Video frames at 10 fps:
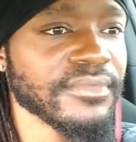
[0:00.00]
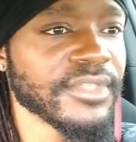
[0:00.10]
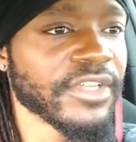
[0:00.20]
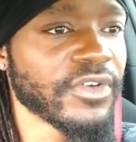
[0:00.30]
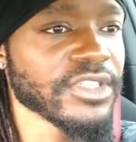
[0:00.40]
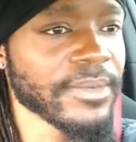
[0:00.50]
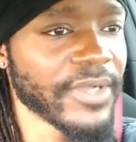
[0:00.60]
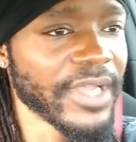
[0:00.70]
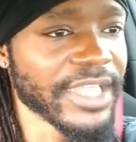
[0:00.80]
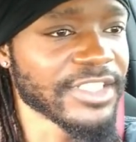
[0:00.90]
Of course, I'm
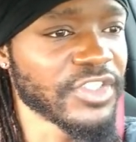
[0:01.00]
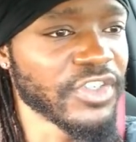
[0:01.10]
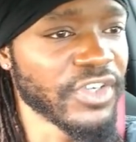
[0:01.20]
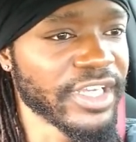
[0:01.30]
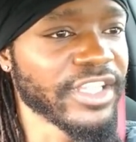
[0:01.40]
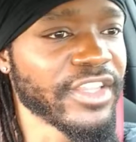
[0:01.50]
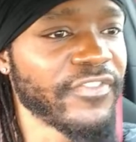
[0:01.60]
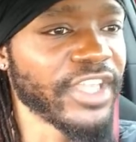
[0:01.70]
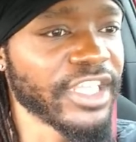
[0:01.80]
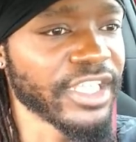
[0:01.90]
gonna have to do another
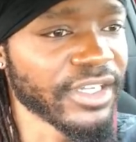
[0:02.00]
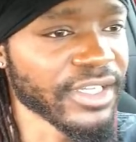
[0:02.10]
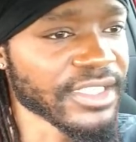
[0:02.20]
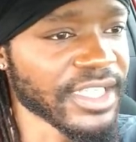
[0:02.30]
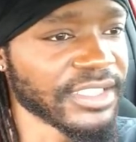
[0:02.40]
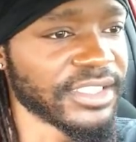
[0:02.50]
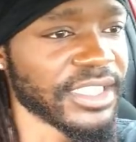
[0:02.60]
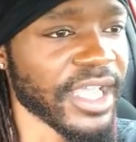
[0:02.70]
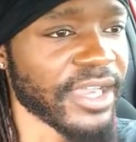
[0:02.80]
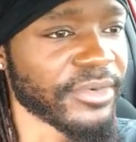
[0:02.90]
video
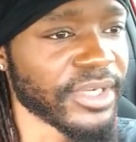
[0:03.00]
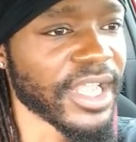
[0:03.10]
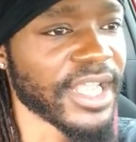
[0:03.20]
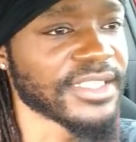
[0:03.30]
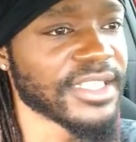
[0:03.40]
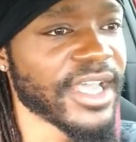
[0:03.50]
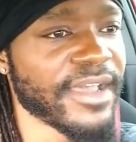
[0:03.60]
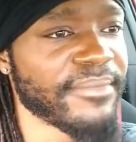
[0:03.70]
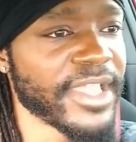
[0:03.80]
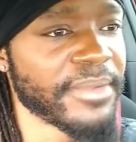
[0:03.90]
because I realized that
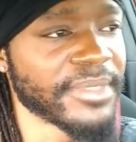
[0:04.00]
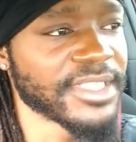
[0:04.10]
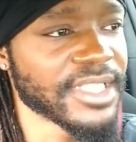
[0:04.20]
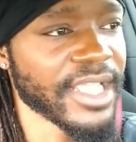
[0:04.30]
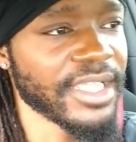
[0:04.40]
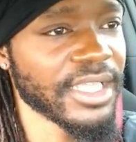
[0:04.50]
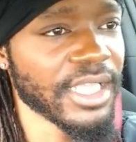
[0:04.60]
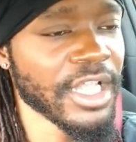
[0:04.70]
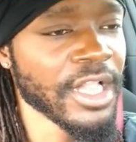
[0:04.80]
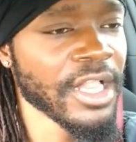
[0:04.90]
I made a mistake.
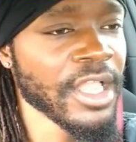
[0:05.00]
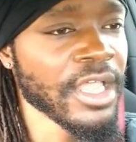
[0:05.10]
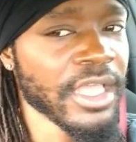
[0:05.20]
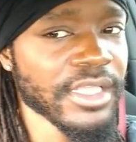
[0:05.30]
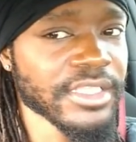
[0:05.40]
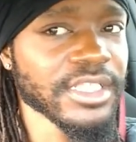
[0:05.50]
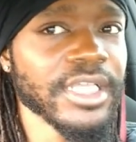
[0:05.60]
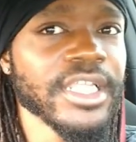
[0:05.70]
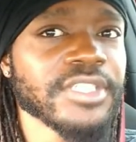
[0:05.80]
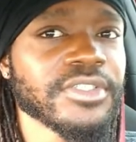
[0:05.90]
And
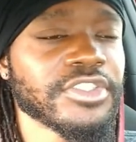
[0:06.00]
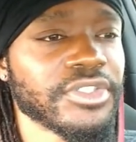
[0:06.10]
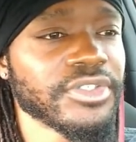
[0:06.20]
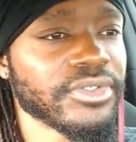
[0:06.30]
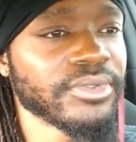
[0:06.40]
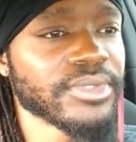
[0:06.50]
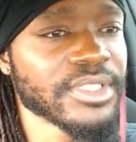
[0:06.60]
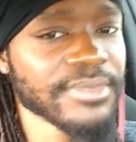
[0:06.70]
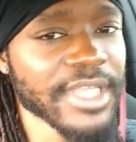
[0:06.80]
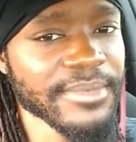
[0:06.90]
so this is what you do.
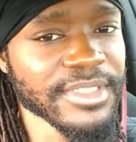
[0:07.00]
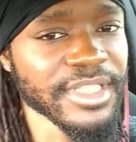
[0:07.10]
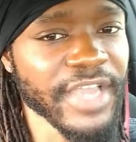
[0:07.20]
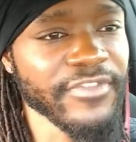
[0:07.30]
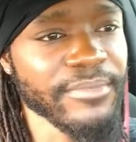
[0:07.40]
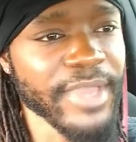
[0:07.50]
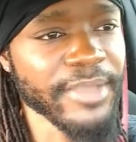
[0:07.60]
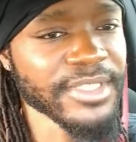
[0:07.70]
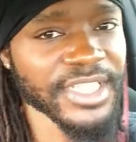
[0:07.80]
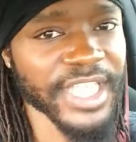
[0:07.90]
Sometimes in life you make
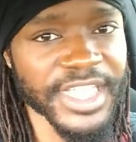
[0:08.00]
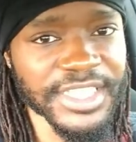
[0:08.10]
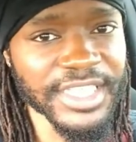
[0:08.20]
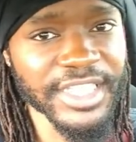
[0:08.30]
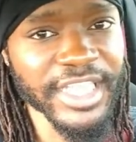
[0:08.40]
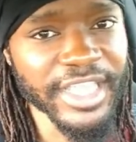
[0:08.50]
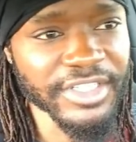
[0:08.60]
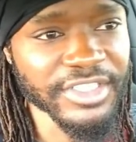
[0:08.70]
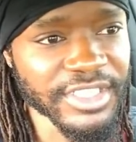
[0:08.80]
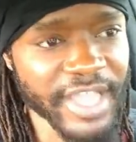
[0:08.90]
mistakes and then
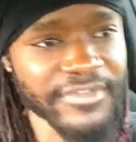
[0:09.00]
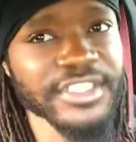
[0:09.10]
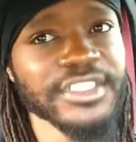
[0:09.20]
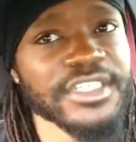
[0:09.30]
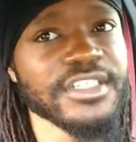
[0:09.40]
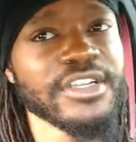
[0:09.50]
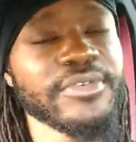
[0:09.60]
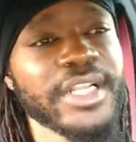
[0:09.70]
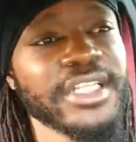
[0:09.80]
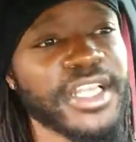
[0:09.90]
you just have to just
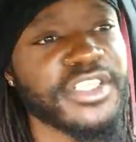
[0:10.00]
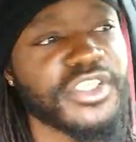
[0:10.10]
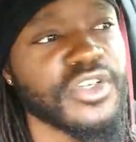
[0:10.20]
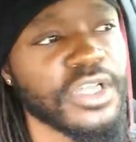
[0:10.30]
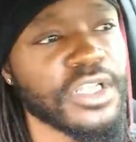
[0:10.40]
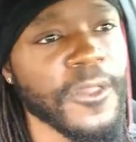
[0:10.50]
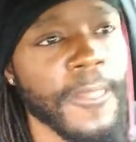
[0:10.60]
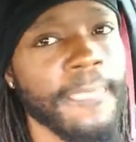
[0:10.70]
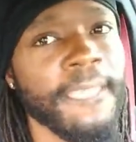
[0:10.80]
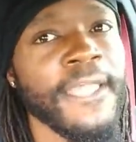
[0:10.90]
correct it as you go
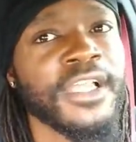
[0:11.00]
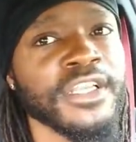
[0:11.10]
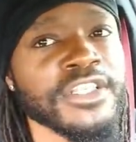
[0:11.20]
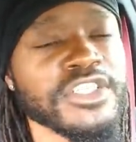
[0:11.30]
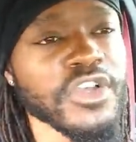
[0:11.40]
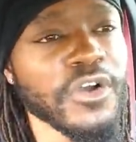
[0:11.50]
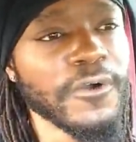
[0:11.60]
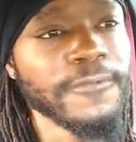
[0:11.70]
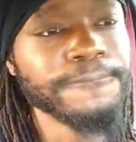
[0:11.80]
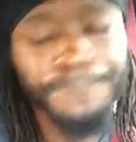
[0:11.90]
along. So, all